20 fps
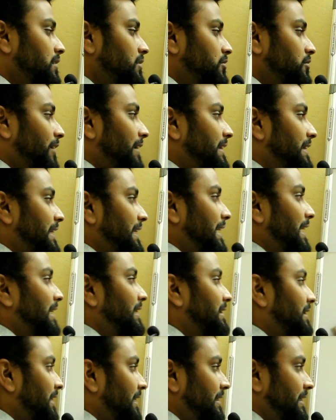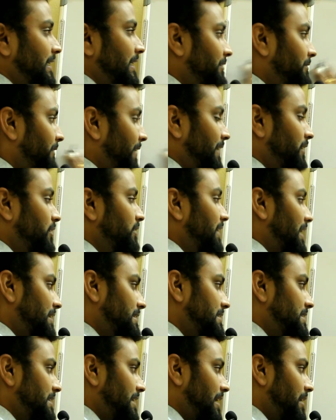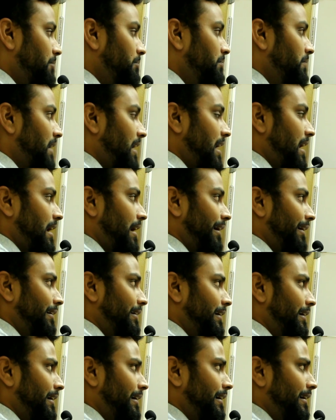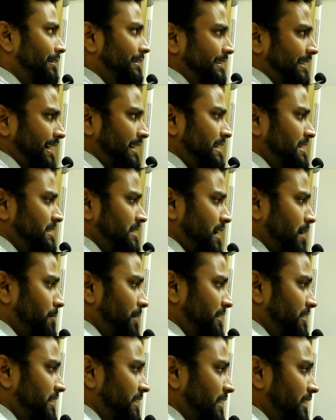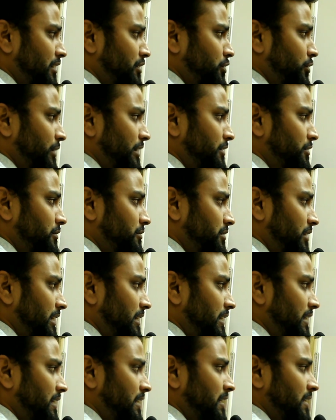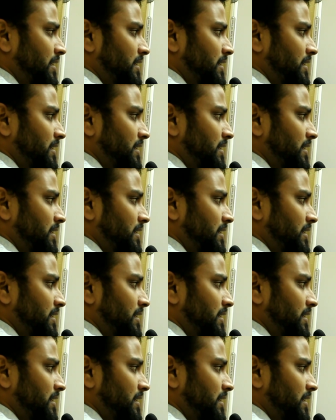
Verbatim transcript: 20 and 30, find out LCM, and 10 is common here, 2 into 3,